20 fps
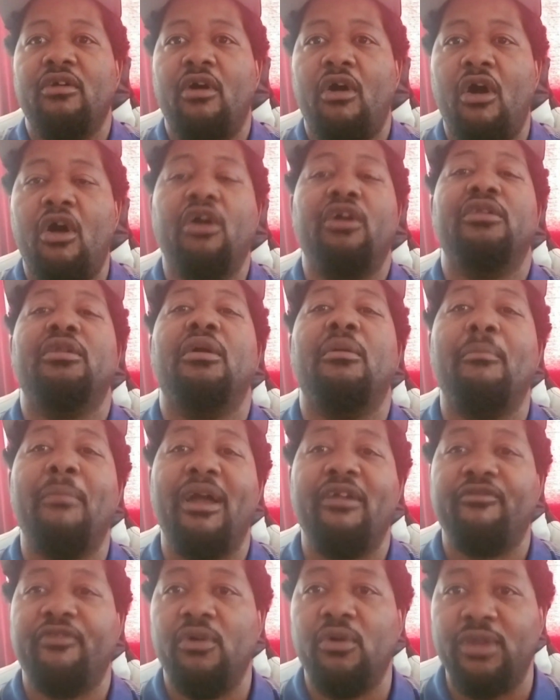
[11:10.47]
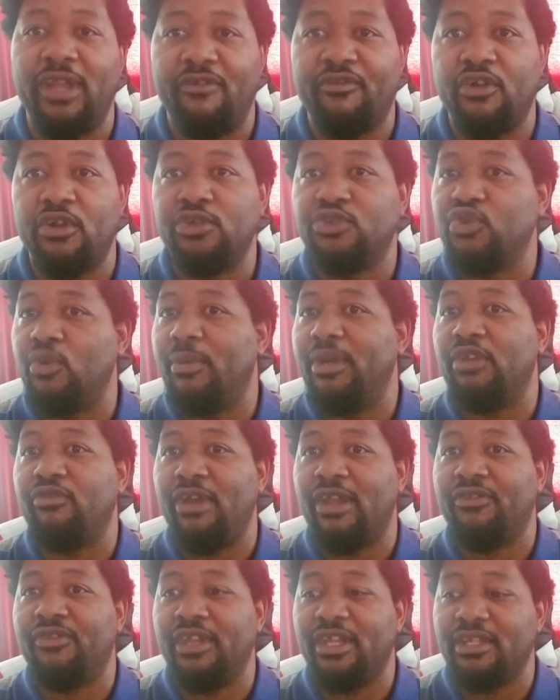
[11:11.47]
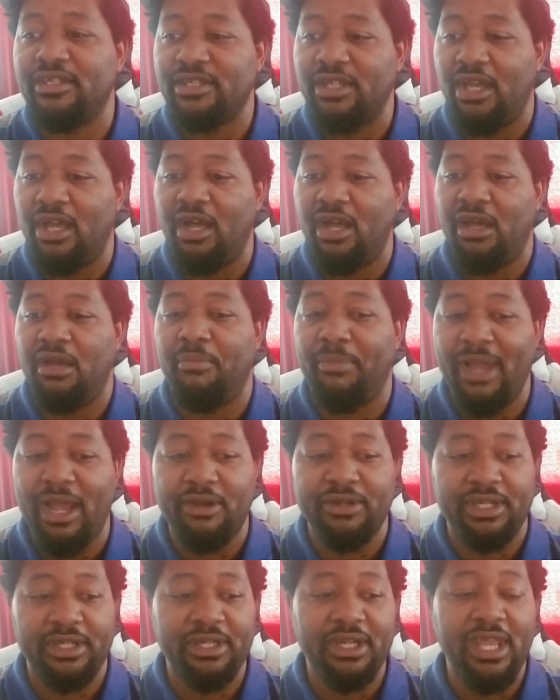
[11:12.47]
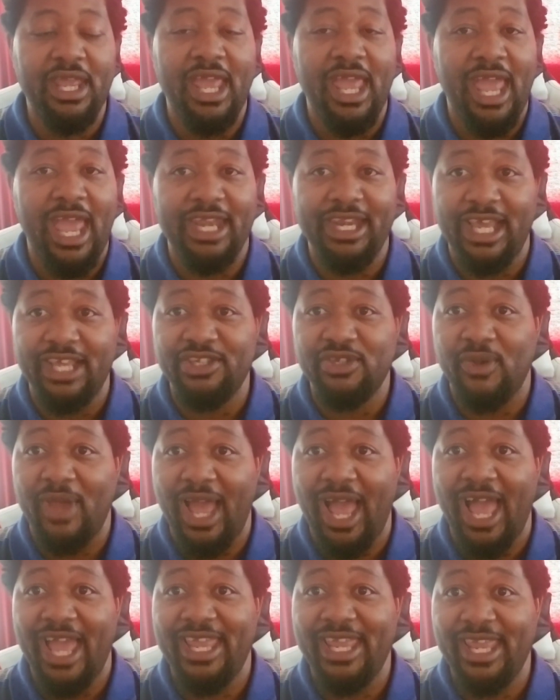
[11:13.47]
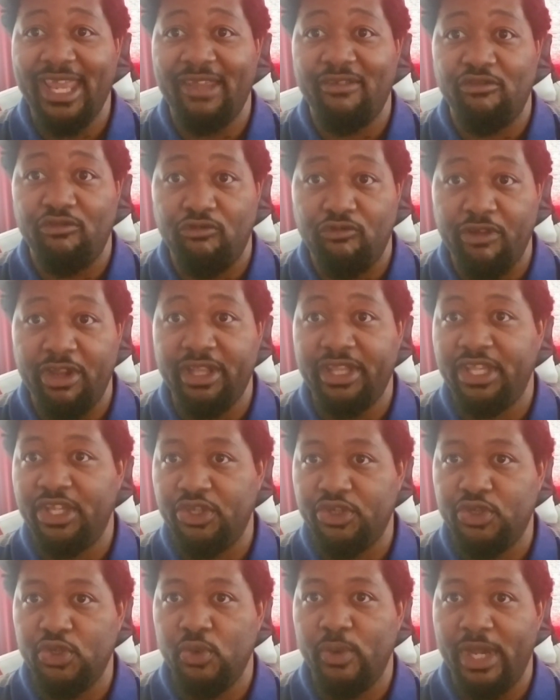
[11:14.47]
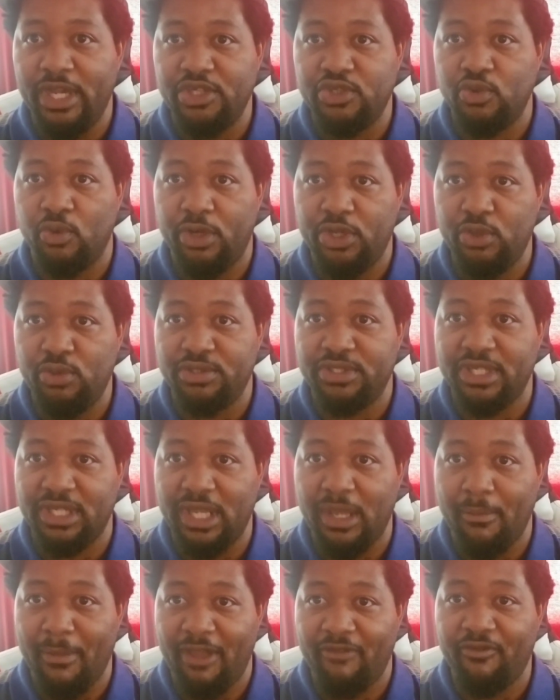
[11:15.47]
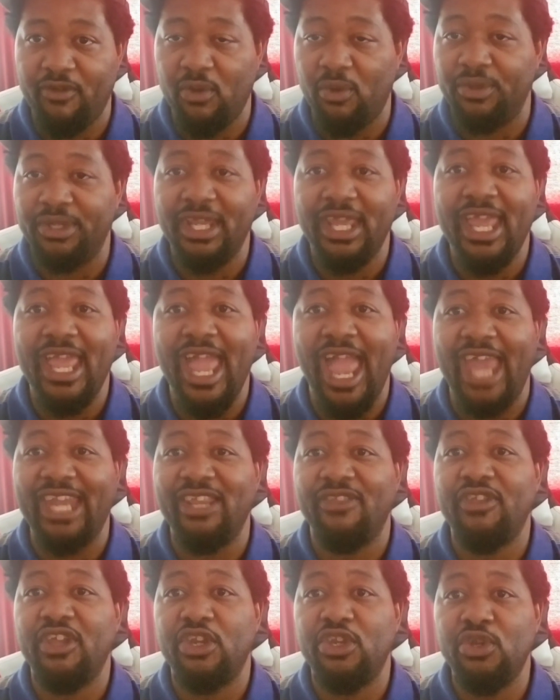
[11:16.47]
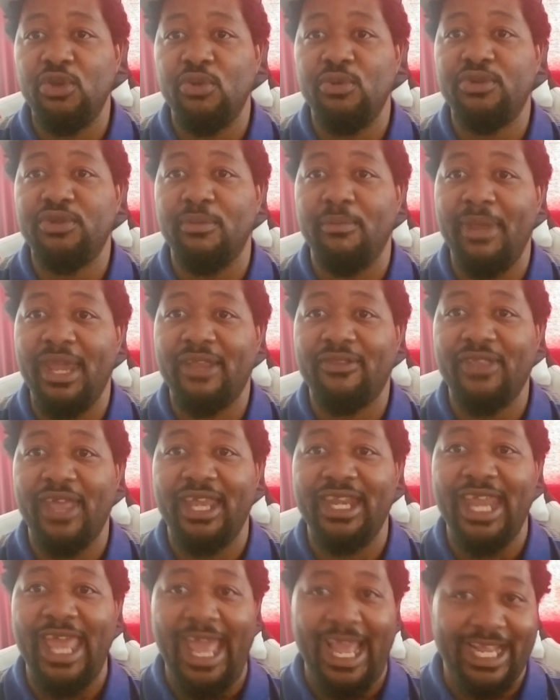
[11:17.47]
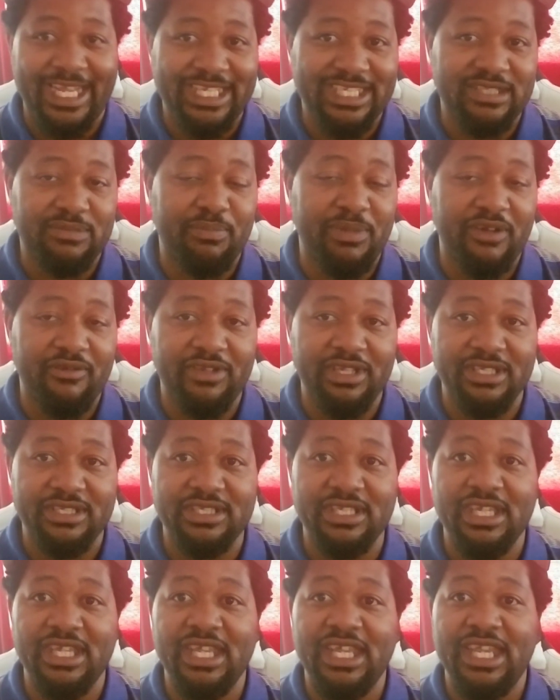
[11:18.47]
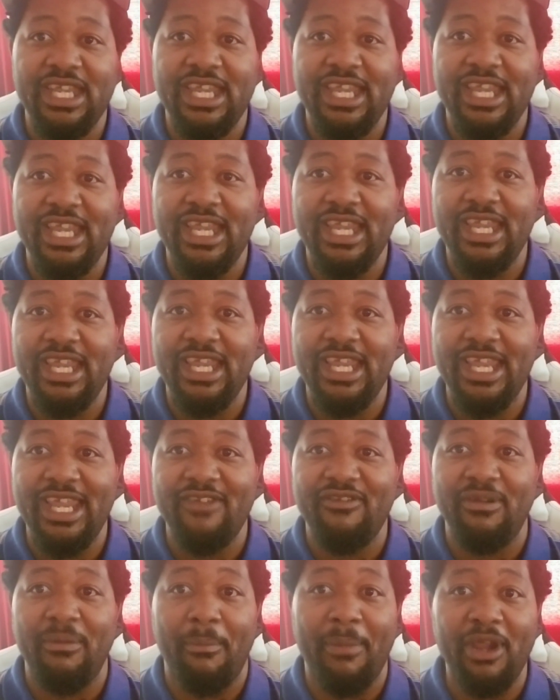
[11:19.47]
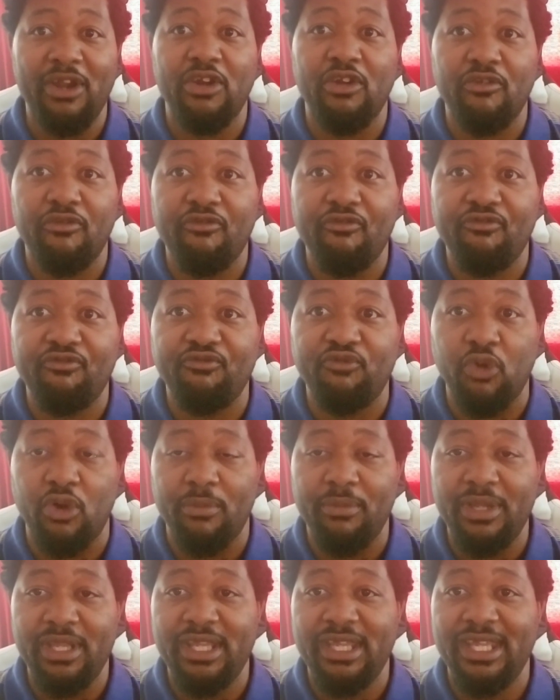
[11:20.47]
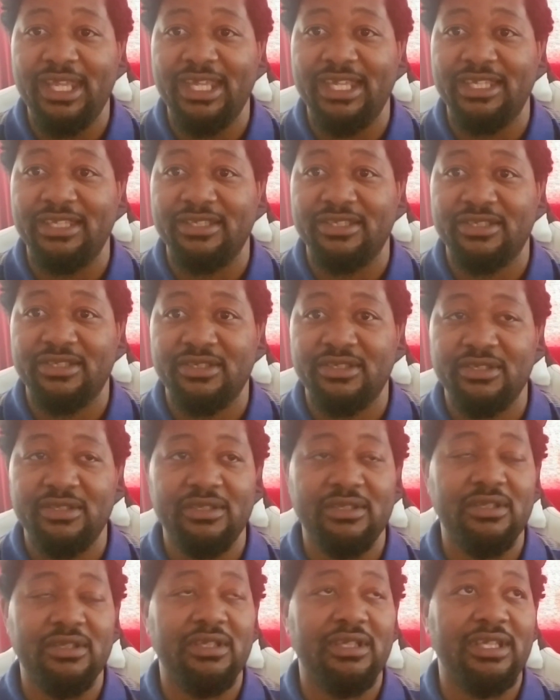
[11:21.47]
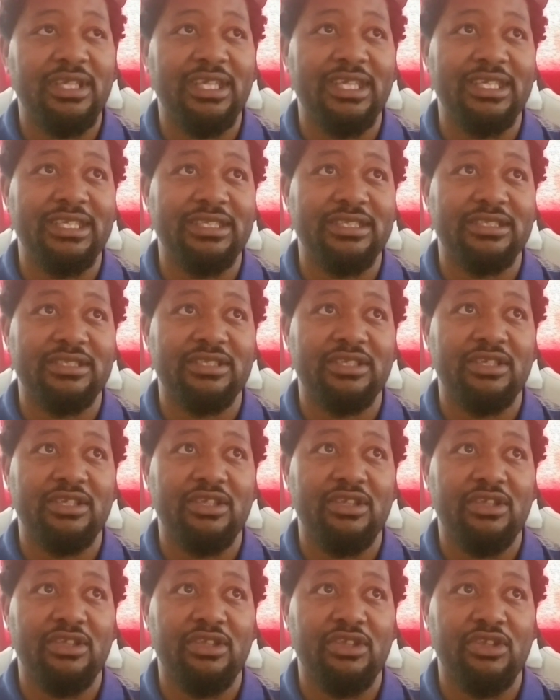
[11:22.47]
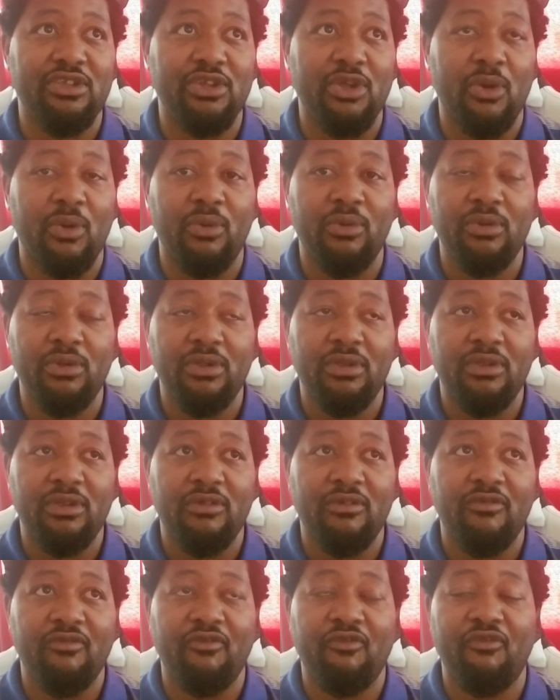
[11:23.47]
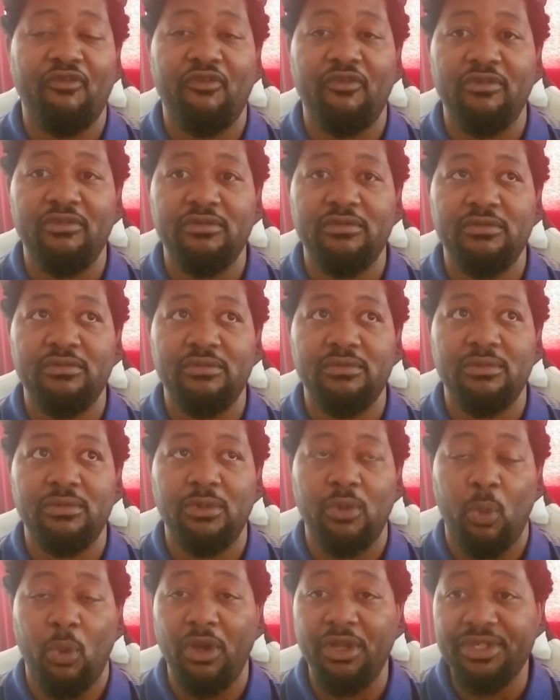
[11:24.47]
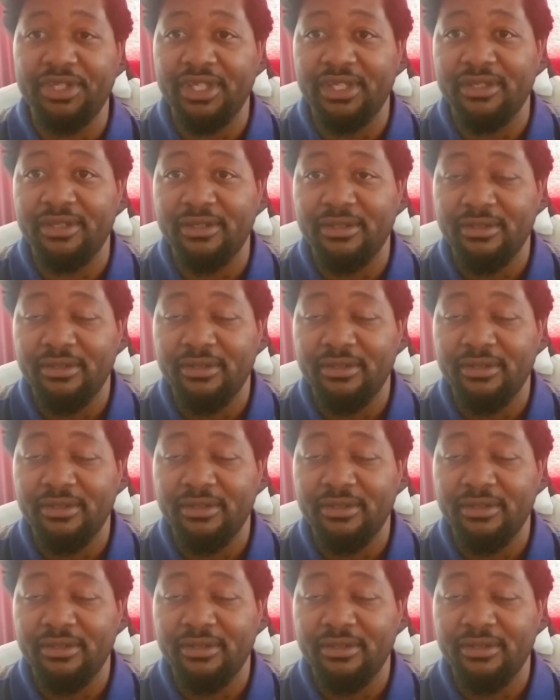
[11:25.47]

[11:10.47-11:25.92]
on my Fold. I've heard so many great things about it, and as I really do enjoy using my Fold. Anything new to make that experience even better for me is you know, wanted.